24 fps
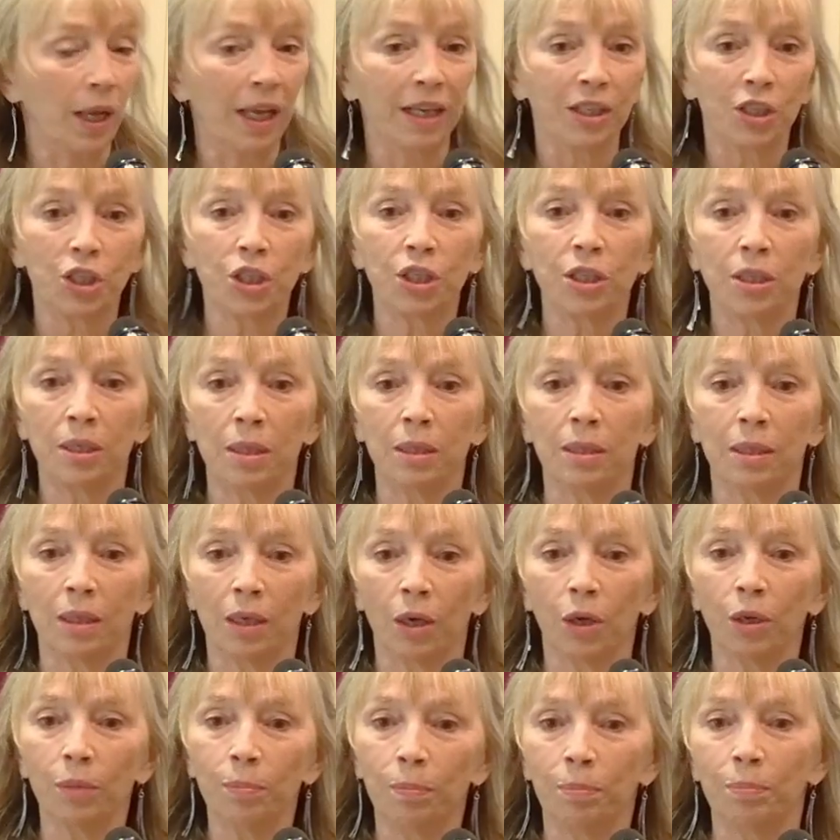And
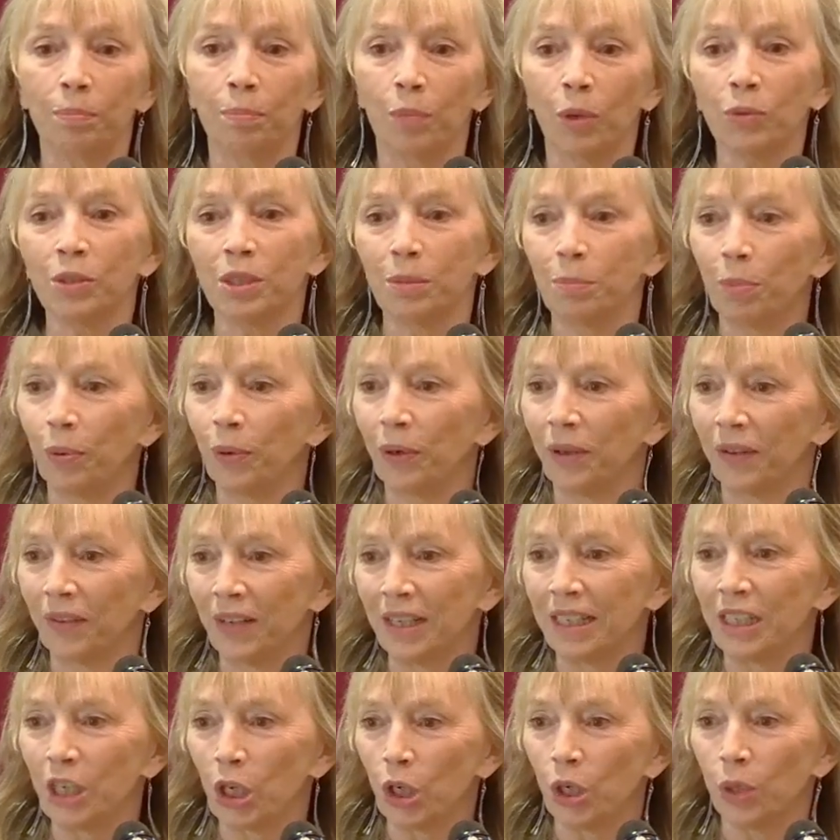her most important
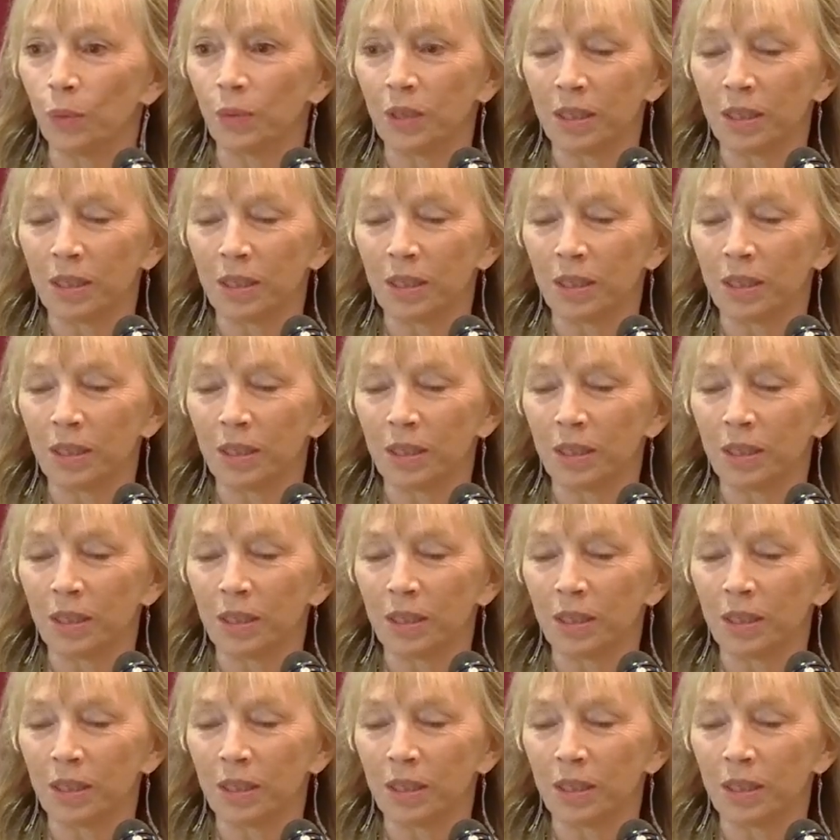thing to her